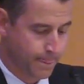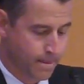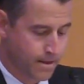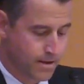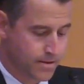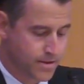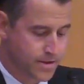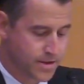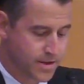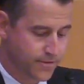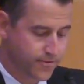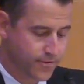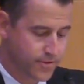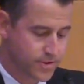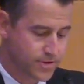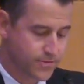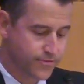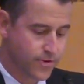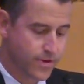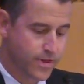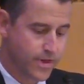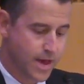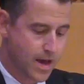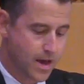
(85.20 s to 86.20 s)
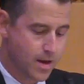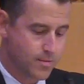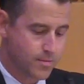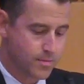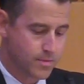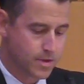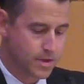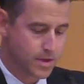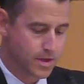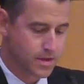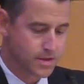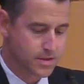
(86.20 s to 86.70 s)
The difference for
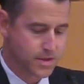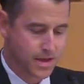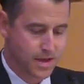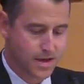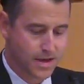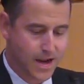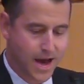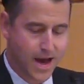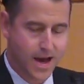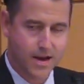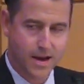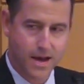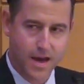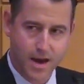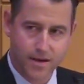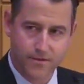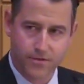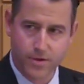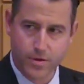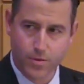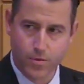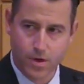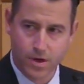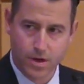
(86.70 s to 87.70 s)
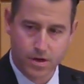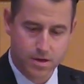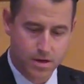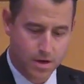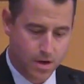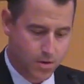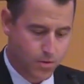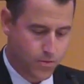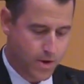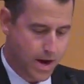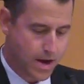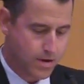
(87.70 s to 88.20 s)
them is that not everyone
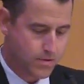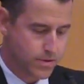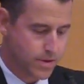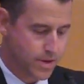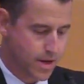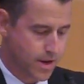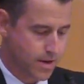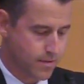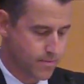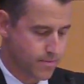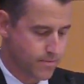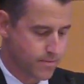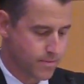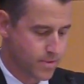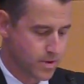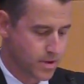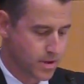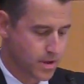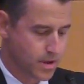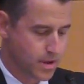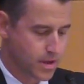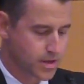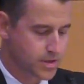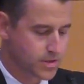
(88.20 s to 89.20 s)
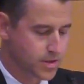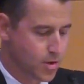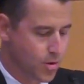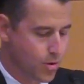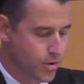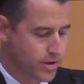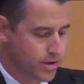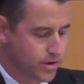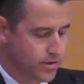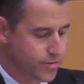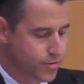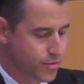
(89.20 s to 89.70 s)
around them is
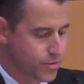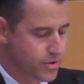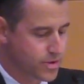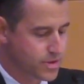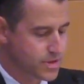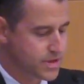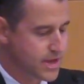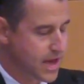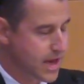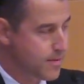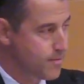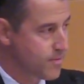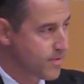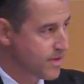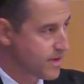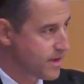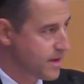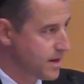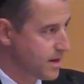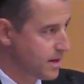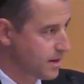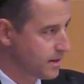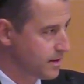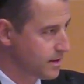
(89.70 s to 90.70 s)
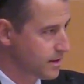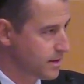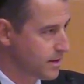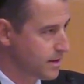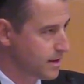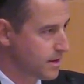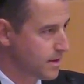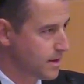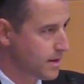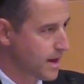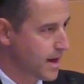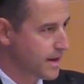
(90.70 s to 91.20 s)
going through the same thing
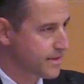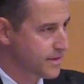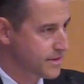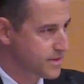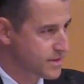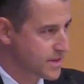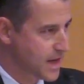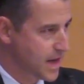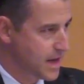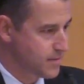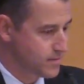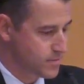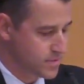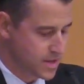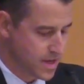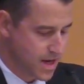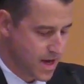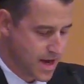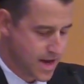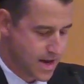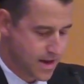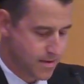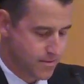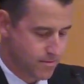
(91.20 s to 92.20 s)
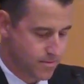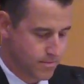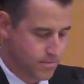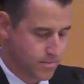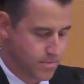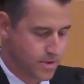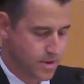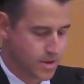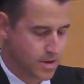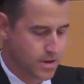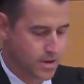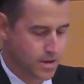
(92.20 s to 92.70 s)
at the same time,
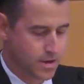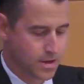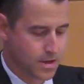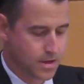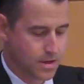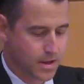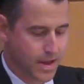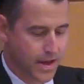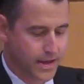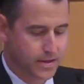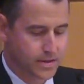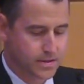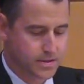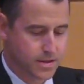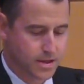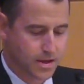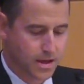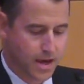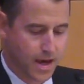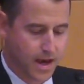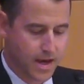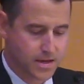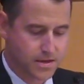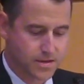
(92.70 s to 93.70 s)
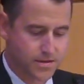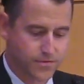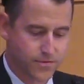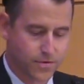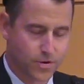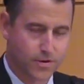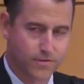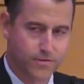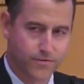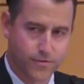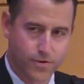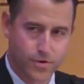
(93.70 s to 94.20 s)
like is the case for
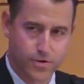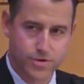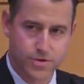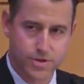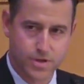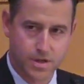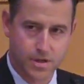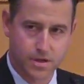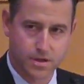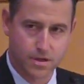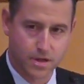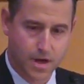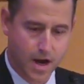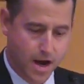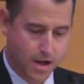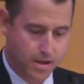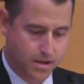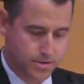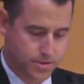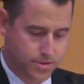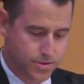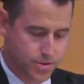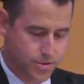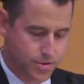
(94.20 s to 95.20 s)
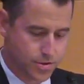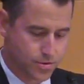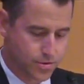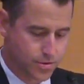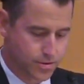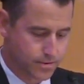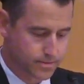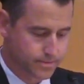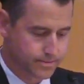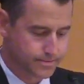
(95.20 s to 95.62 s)
a first-year college student.